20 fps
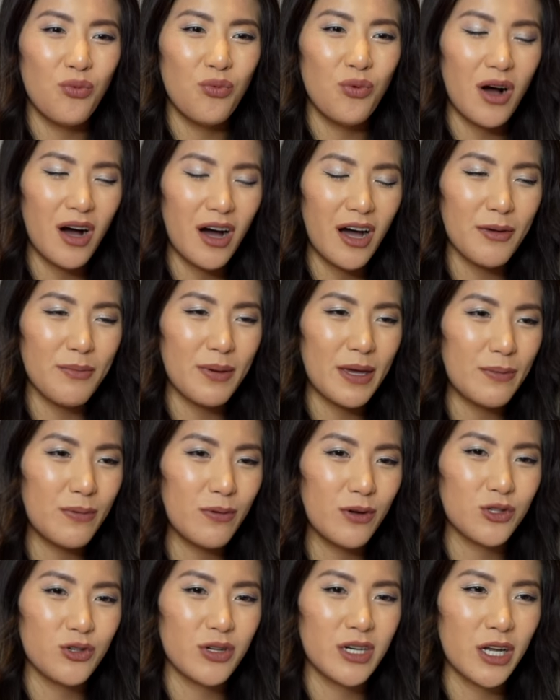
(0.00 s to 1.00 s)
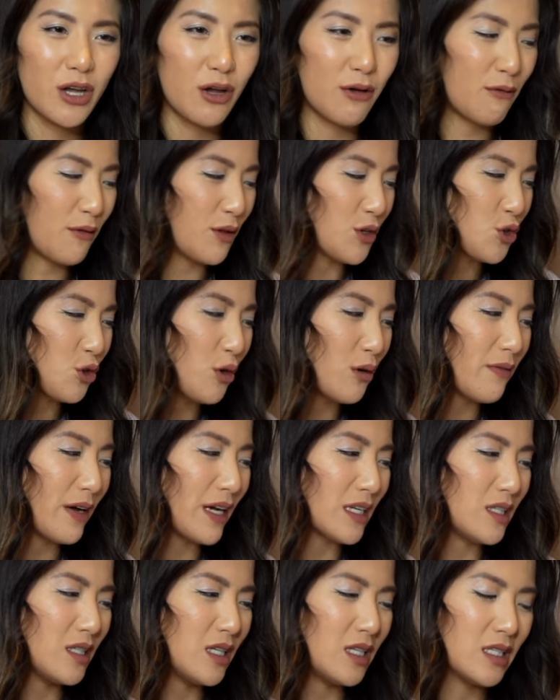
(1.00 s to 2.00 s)
why people are trying to go for the shock
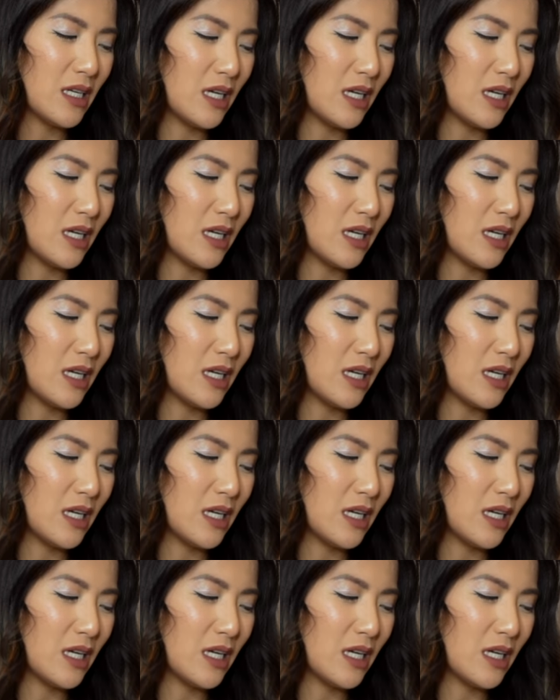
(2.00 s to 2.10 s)
factor these